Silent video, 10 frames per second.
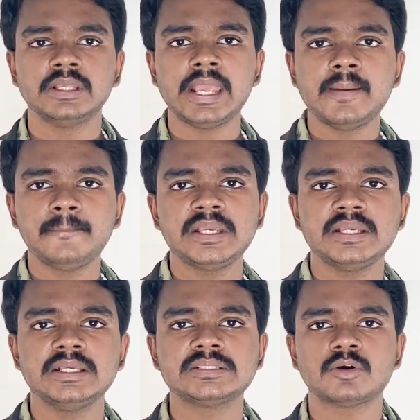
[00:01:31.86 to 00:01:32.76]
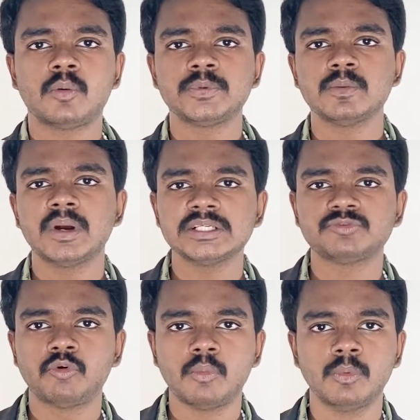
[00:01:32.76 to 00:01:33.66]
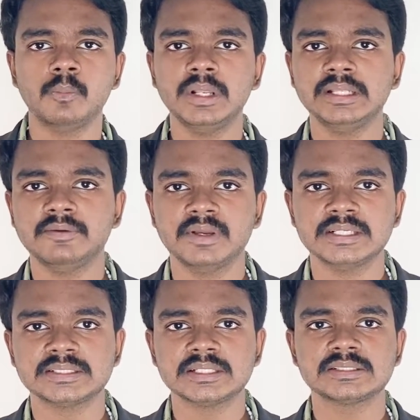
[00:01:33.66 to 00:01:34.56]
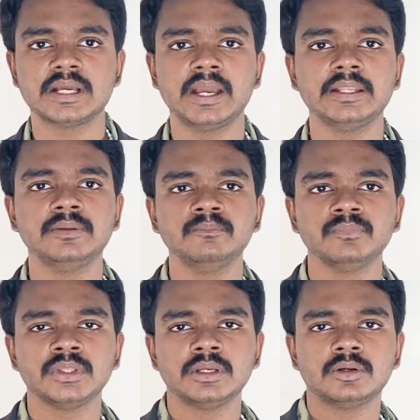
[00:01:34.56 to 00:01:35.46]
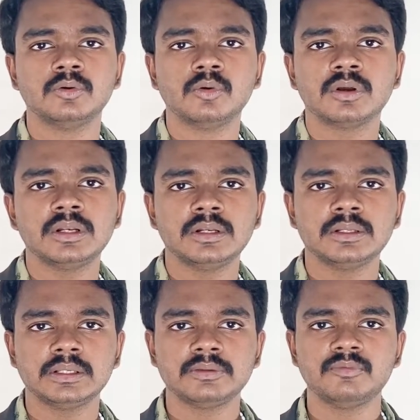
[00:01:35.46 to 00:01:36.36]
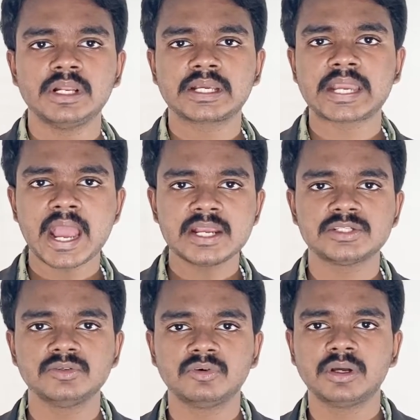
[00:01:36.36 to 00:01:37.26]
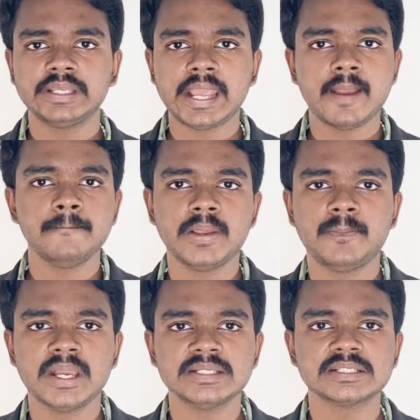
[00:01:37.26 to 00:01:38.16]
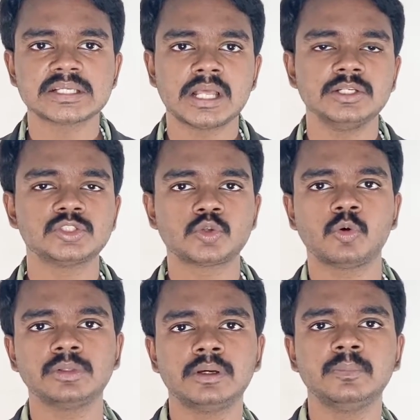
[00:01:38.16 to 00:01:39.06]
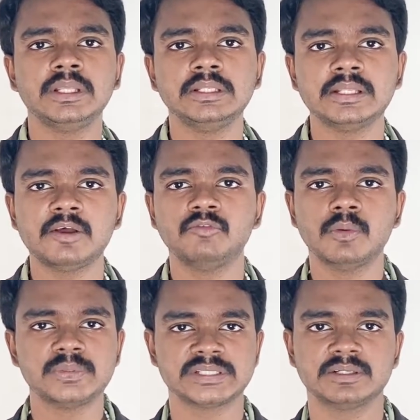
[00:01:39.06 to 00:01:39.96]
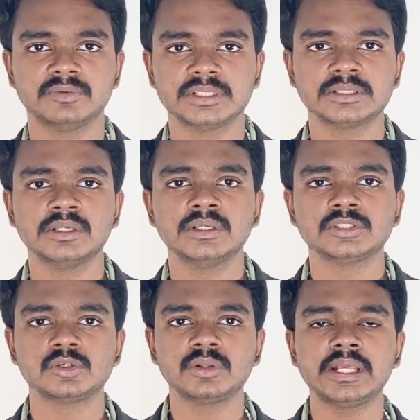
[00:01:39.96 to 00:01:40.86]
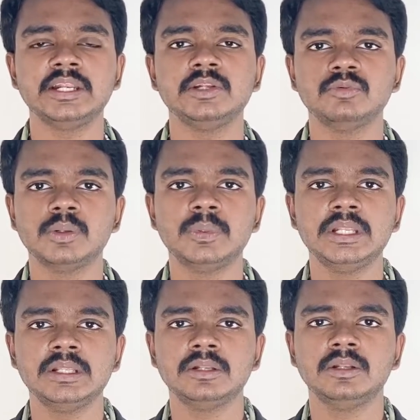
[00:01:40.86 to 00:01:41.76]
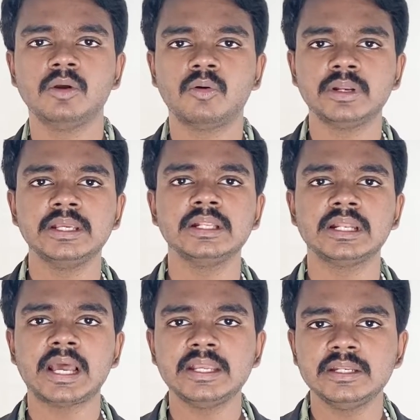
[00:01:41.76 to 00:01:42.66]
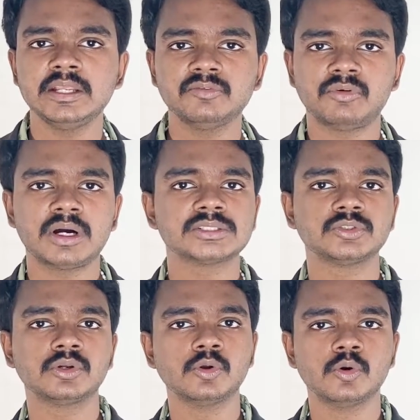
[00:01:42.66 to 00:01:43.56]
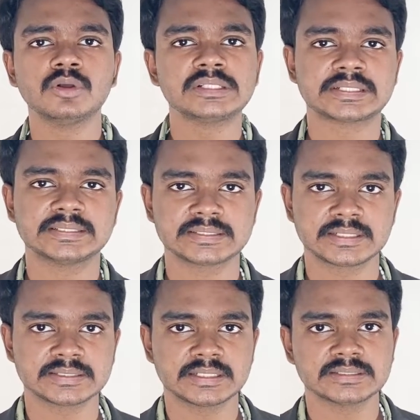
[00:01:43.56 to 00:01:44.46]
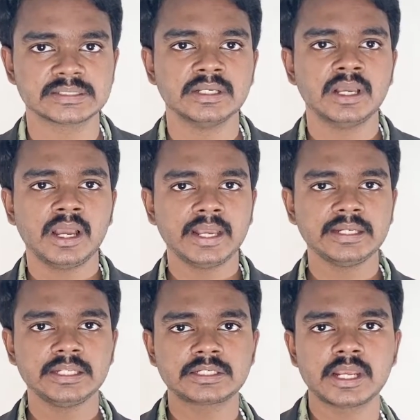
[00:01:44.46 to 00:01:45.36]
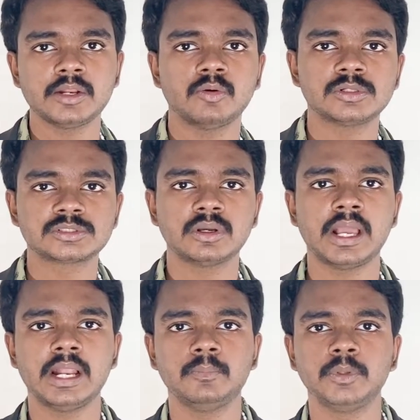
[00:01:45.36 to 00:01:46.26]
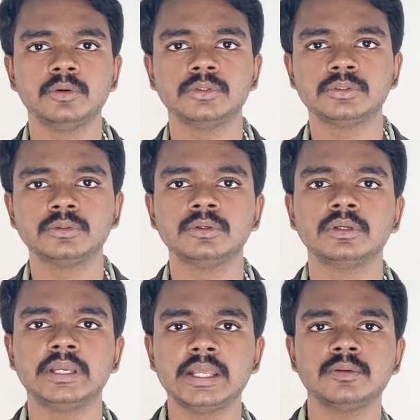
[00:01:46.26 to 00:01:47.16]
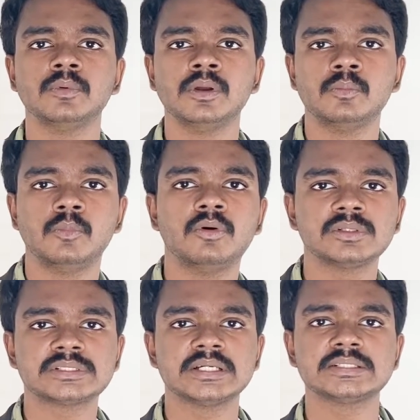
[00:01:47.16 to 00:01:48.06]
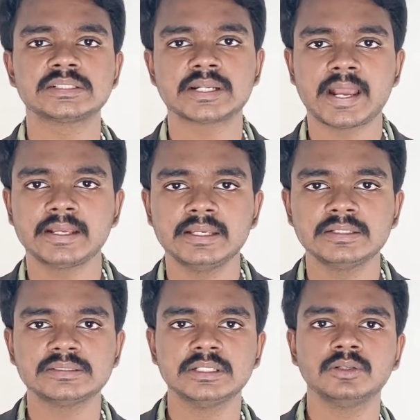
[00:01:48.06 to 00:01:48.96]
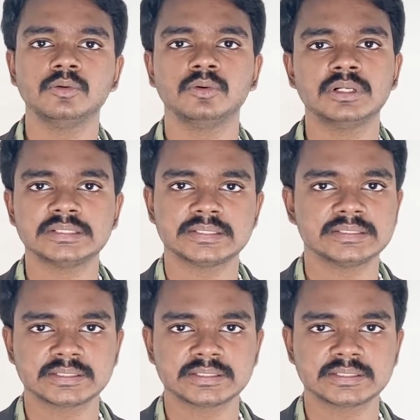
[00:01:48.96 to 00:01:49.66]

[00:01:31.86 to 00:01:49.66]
AMP is optimized for mobile devices, and Google will cache your AMP pages and store them in their web servers so that it will be loading lightning fast on Google search results, and it can also help you to get more search rankings in Google search